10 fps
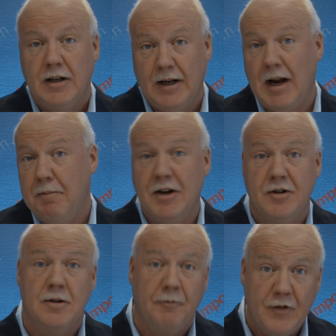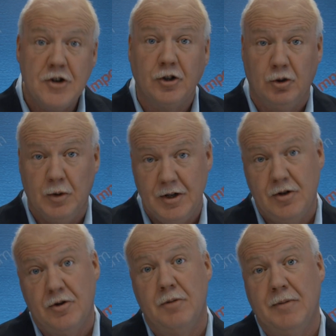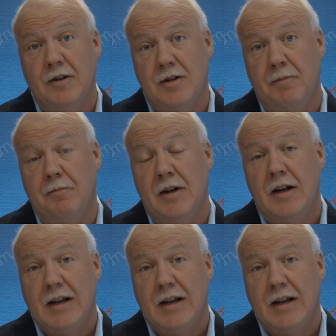Like I mentioned, some physical ones, or some